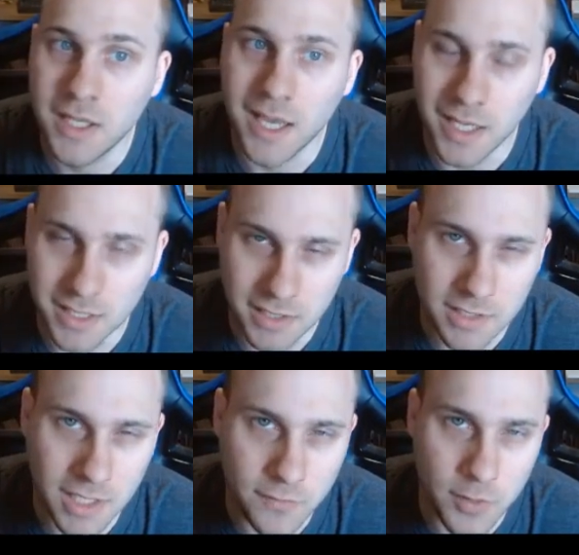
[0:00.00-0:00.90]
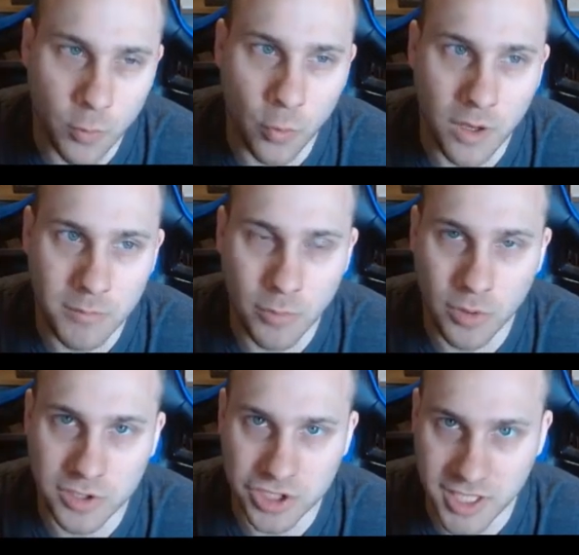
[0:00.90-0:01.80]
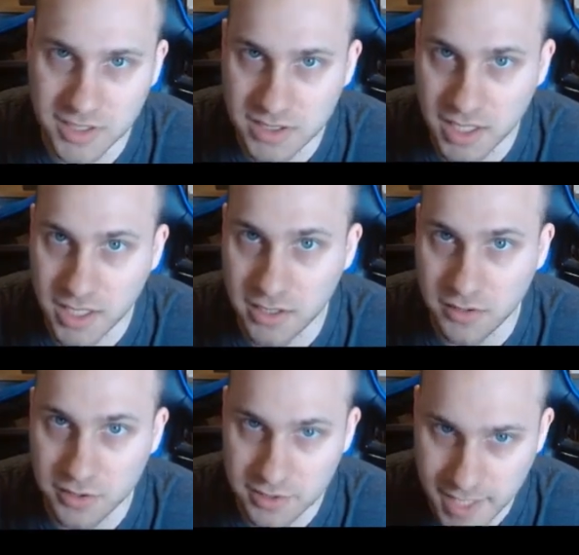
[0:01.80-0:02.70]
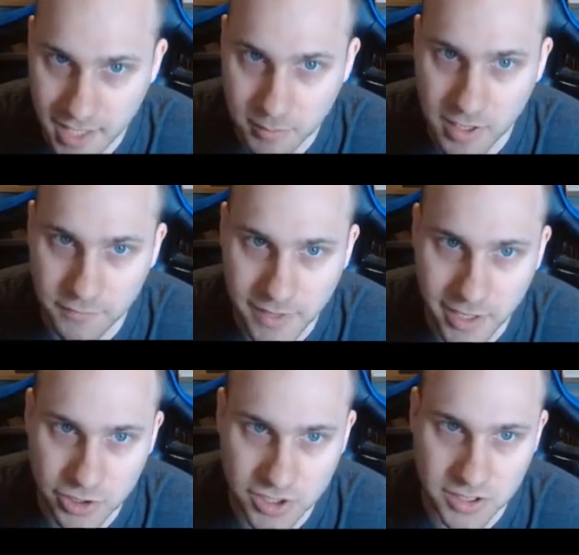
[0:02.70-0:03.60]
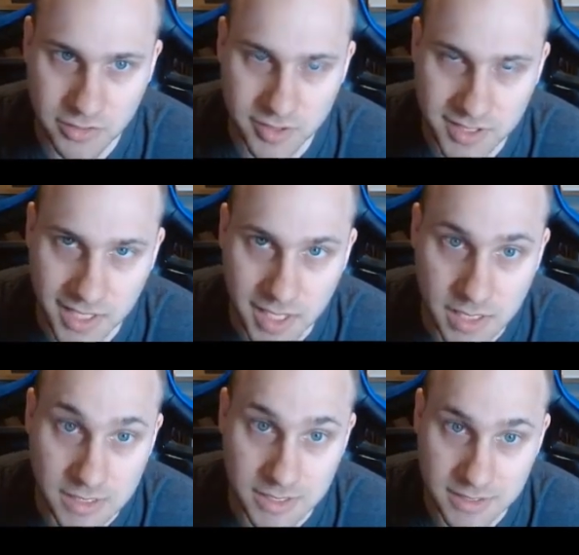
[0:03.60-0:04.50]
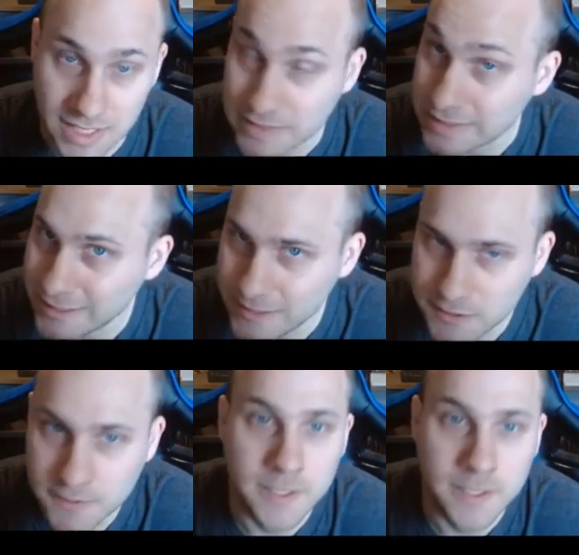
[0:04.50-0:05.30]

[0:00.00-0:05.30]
I did give them one more chance to hit on their attack modifier, just increase that deadliness.